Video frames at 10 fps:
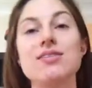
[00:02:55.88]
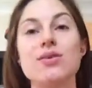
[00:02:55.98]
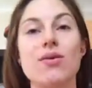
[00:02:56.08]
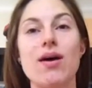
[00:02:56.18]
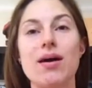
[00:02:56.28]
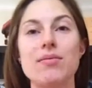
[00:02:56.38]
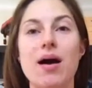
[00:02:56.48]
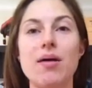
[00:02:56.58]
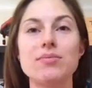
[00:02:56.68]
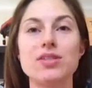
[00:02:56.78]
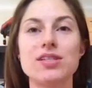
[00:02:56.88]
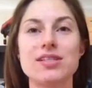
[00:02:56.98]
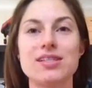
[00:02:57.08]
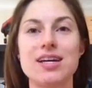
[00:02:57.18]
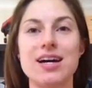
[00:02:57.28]
So I'm
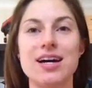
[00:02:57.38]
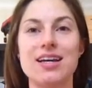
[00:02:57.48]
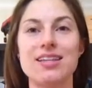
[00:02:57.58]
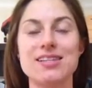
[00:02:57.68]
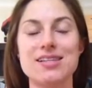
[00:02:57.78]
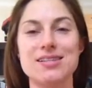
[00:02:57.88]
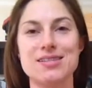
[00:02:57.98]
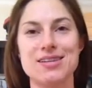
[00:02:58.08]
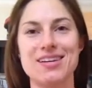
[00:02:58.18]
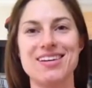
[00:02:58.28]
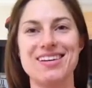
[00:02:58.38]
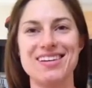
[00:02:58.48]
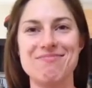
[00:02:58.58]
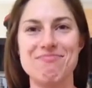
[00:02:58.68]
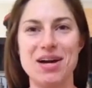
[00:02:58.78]
just, this is
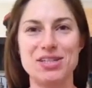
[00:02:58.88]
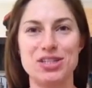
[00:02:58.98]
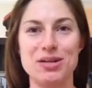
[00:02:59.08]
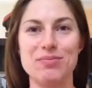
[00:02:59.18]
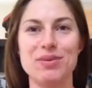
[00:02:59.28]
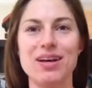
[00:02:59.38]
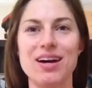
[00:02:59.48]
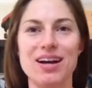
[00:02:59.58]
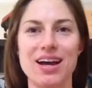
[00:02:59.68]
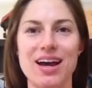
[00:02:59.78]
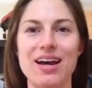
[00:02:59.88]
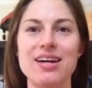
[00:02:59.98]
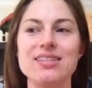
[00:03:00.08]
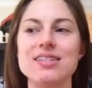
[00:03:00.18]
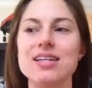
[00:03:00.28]
my gym look,
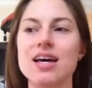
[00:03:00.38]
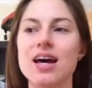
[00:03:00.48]
and,